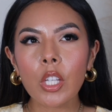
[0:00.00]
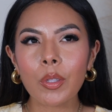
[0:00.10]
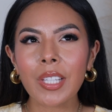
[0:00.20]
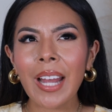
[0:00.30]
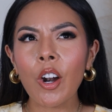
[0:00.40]

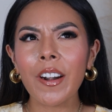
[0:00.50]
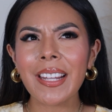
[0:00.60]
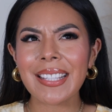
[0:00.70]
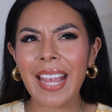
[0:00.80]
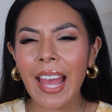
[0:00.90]
So it's kind of
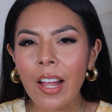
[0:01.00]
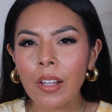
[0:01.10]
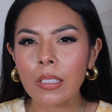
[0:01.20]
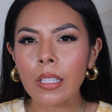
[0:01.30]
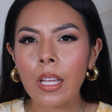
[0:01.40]
hard to
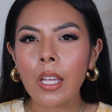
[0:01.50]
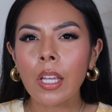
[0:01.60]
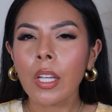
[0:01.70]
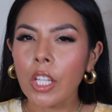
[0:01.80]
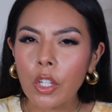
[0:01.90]
tell
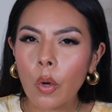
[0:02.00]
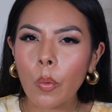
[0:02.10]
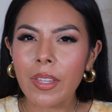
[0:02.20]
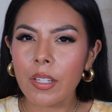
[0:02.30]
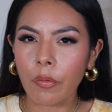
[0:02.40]
you
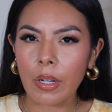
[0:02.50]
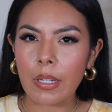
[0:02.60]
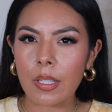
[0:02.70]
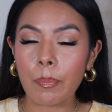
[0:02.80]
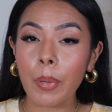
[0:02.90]
know the difference.